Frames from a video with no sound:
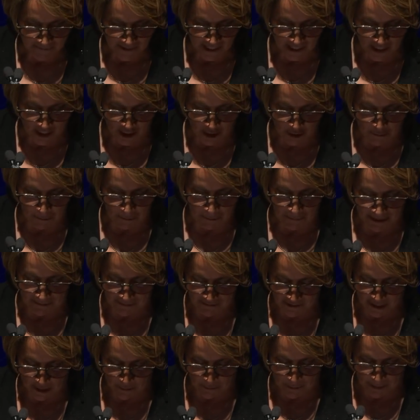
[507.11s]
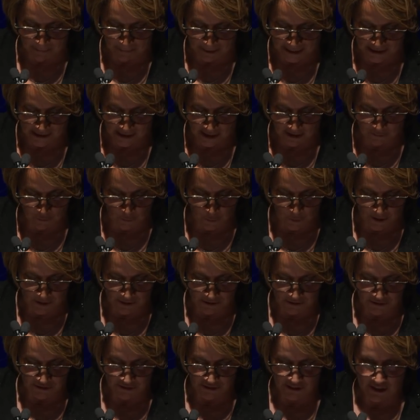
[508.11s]
uh, my family, my loved
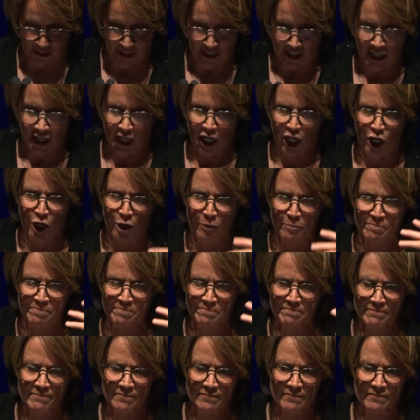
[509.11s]
ones. Um,